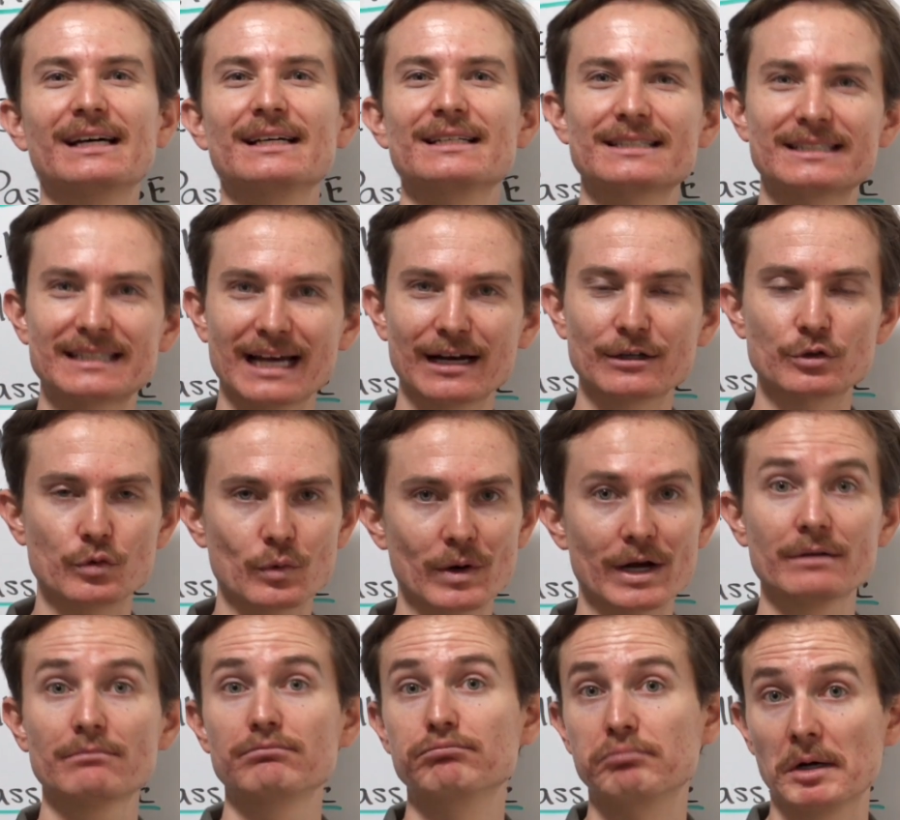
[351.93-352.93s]
Sounds
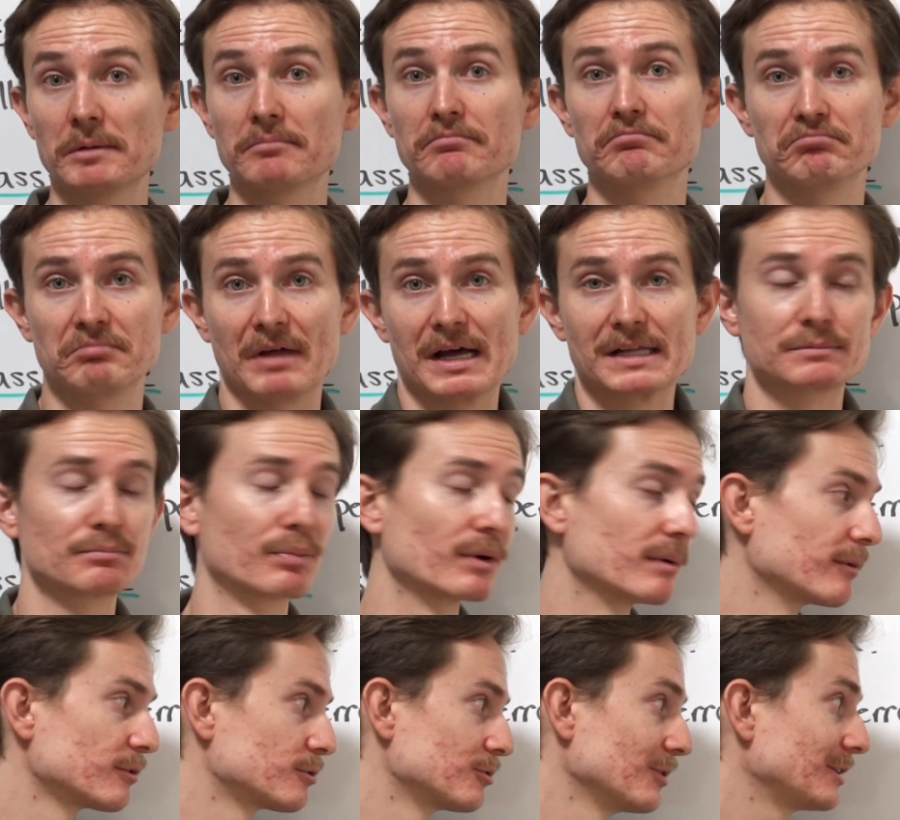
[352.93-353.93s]
weird, but that's
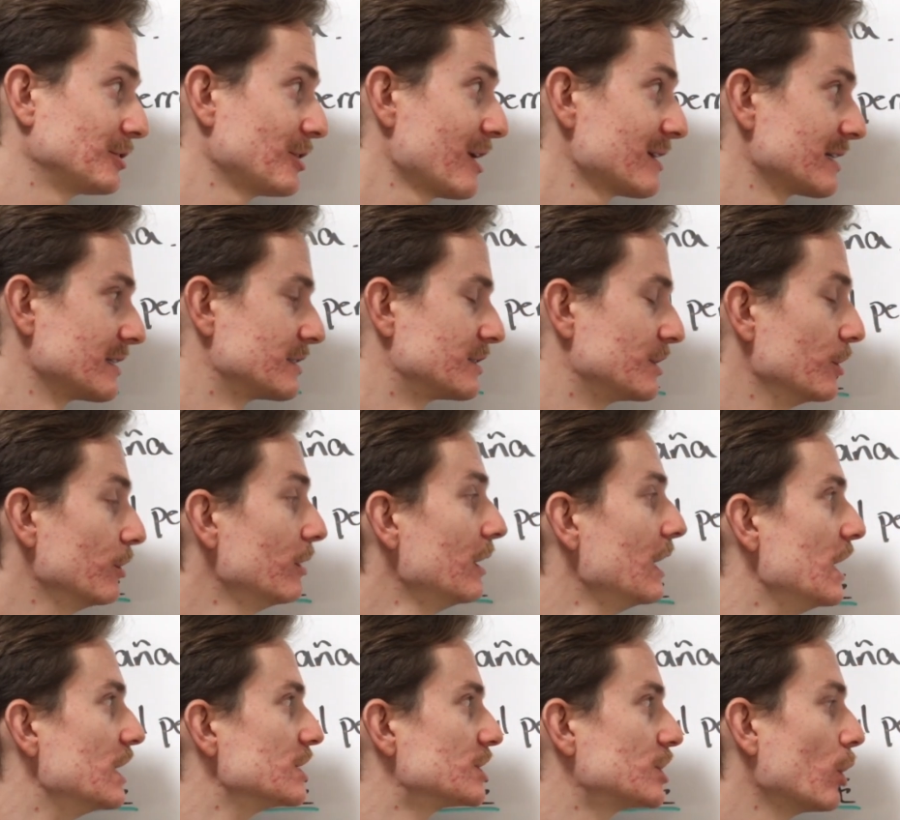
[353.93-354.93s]
pretty much what that translates to.
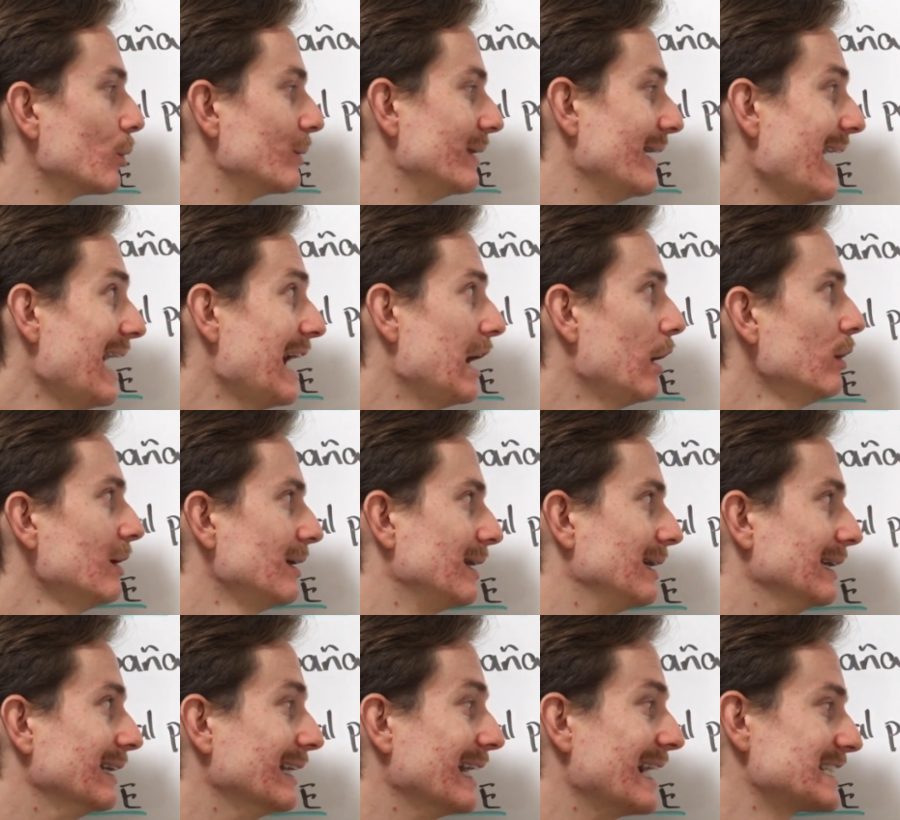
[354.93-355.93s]
So now
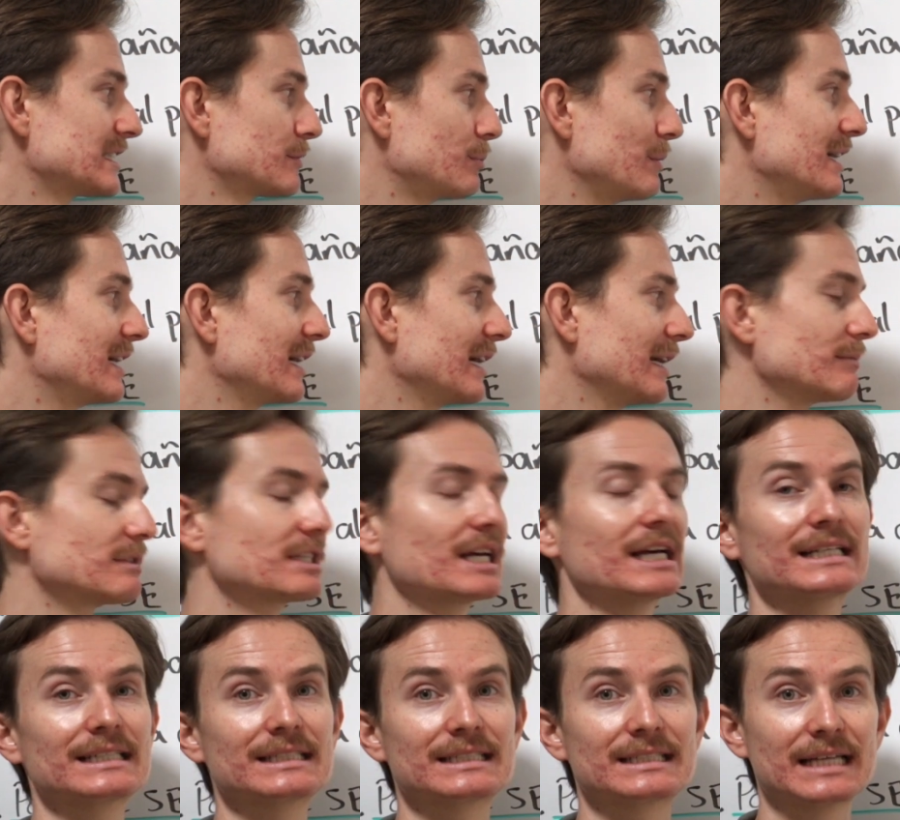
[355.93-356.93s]
les becomes
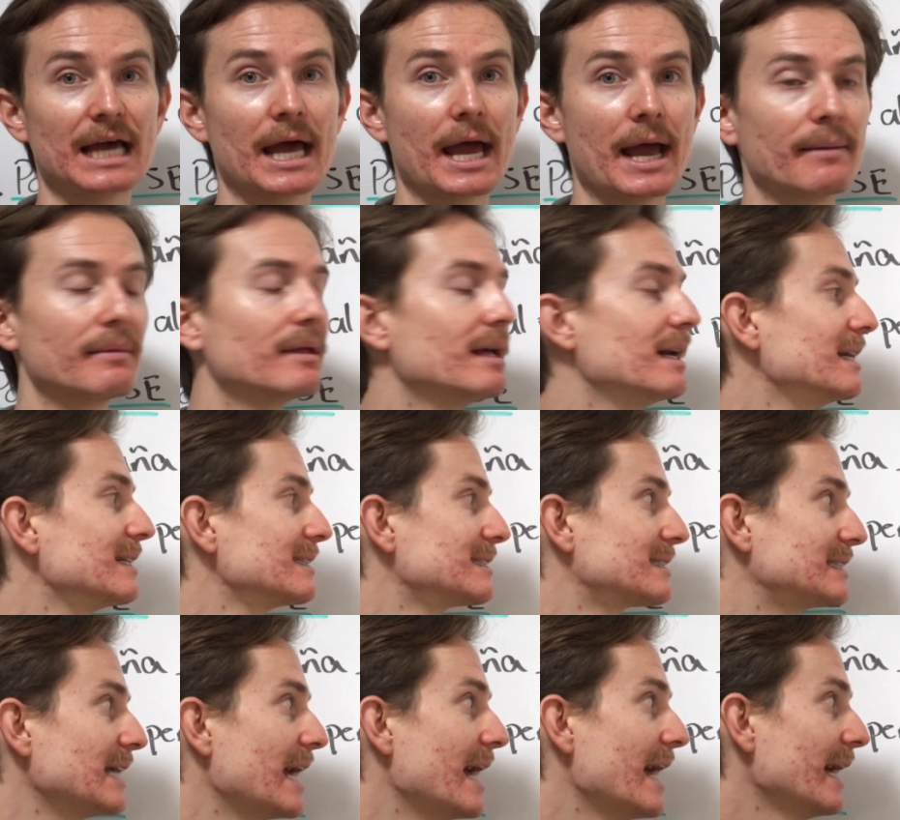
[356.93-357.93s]
se.
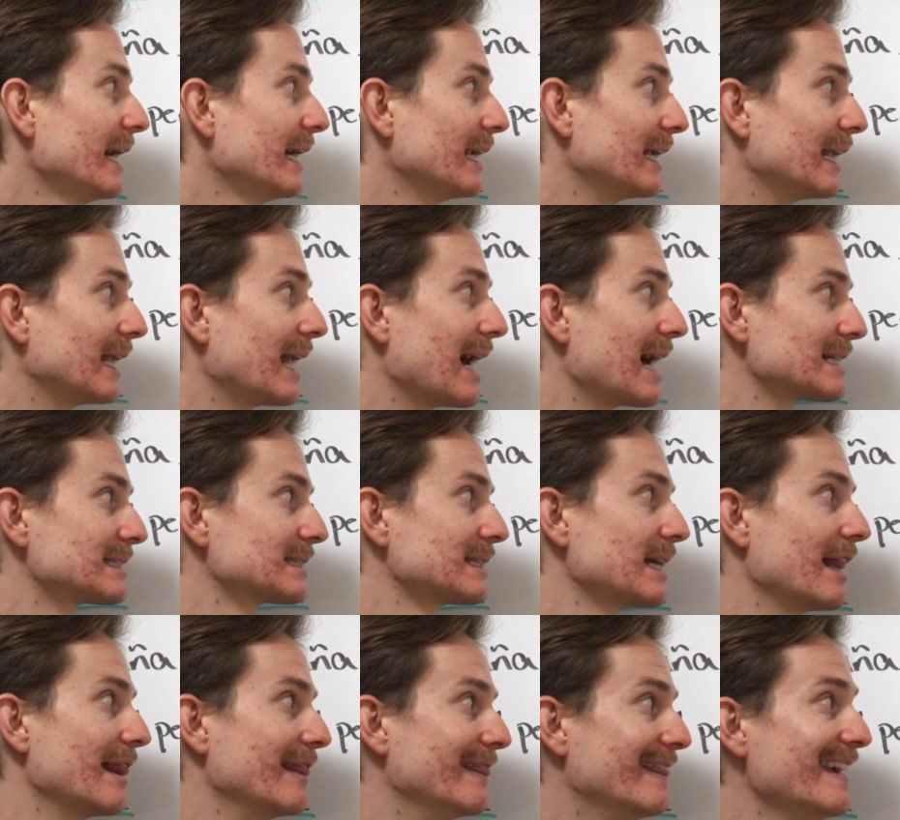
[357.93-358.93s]
Se las
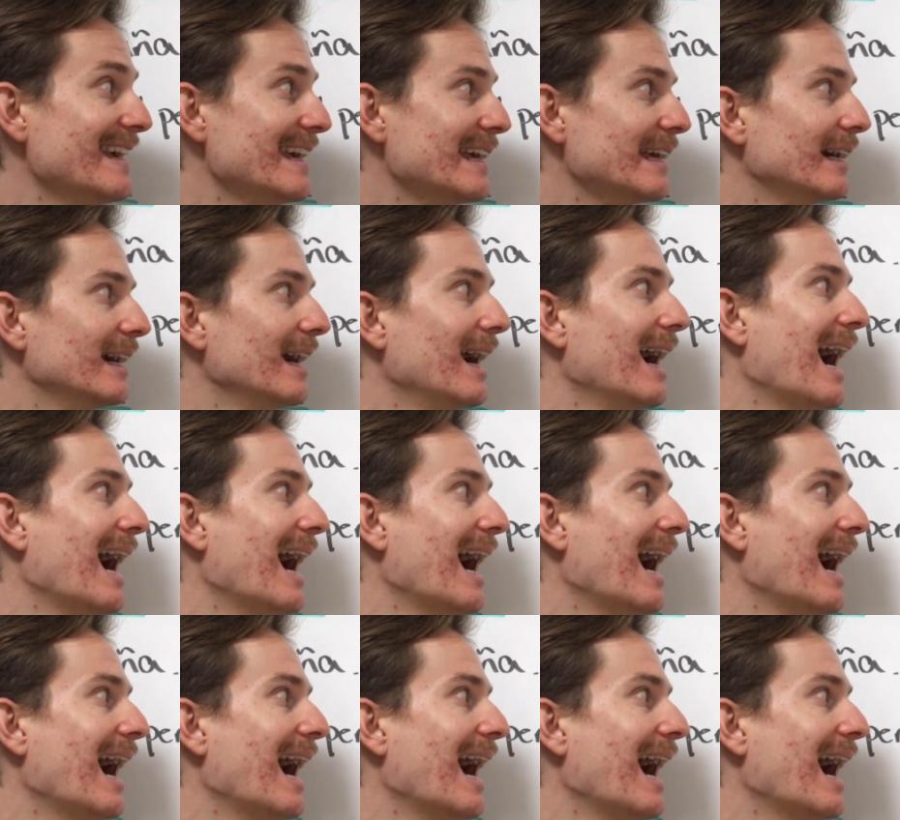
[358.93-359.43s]
di.